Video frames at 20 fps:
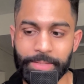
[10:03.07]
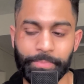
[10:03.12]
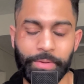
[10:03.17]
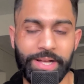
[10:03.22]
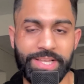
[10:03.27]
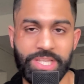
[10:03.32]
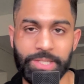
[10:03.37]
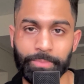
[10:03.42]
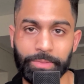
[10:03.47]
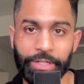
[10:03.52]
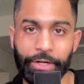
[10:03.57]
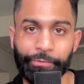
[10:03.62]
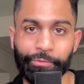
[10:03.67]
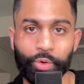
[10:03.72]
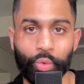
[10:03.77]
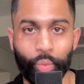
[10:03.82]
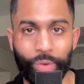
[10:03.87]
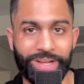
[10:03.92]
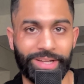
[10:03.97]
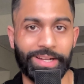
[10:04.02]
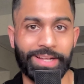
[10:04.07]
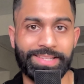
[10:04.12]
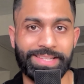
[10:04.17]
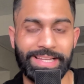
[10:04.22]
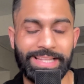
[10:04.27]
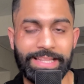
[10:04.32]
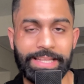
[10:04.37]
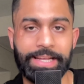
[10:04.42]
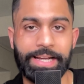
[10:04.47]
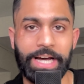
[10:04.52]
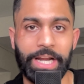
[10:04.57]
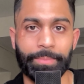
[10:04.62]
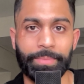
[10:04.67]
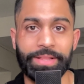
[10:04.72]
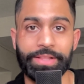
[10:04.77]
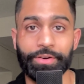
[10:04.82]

a possibility for weakness in the economy.